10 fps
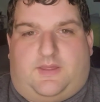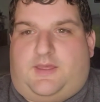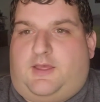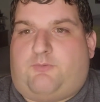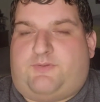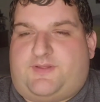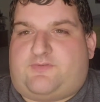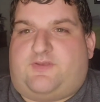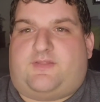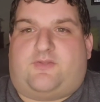uh, with that
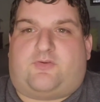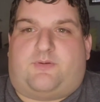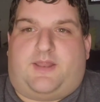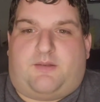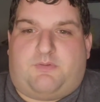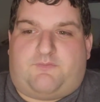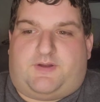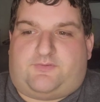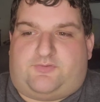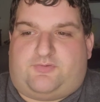said, let's go ahead and move
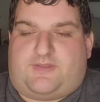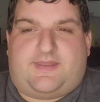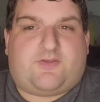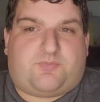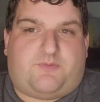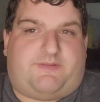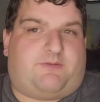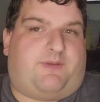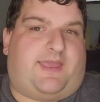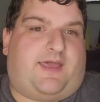on to the next movie
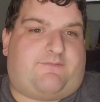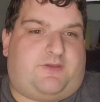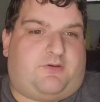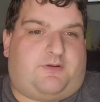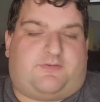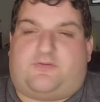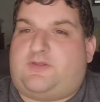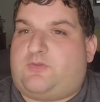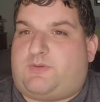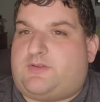that we have here. It's
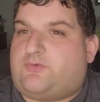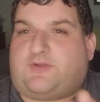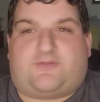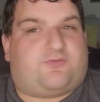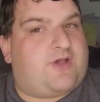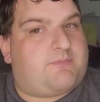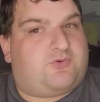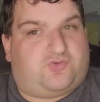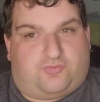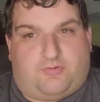another one of those
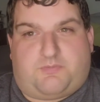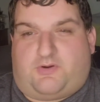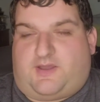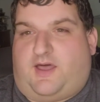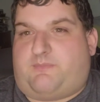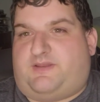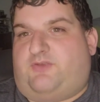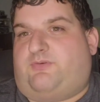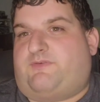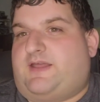ensemble screwball
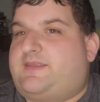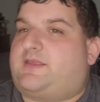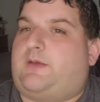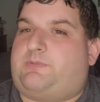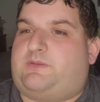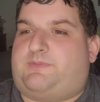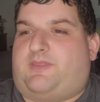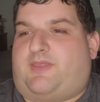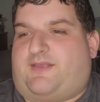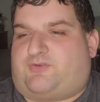comedies. We've gotten a couple of them in
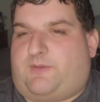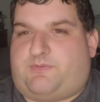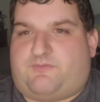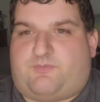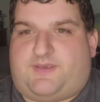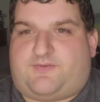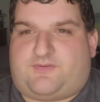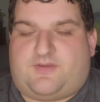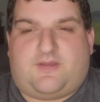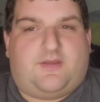the last couple of
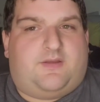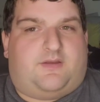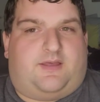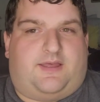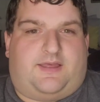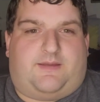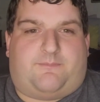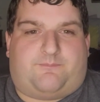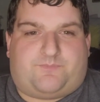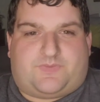weeks.
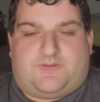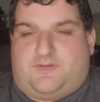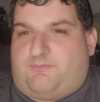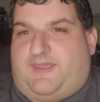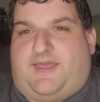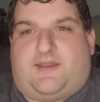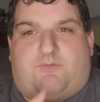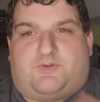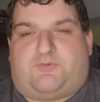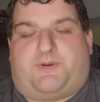Um, we had uh,
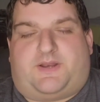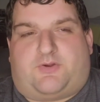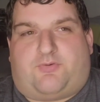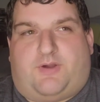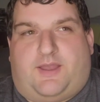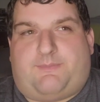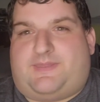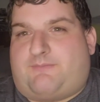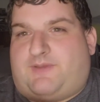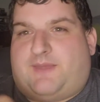Once Upon a Crime,
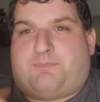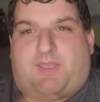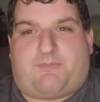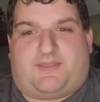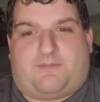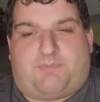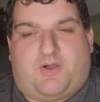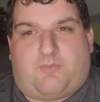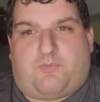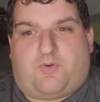and then we had Blame on the
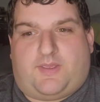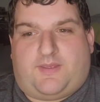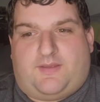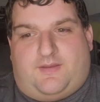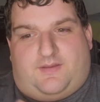Bellboy.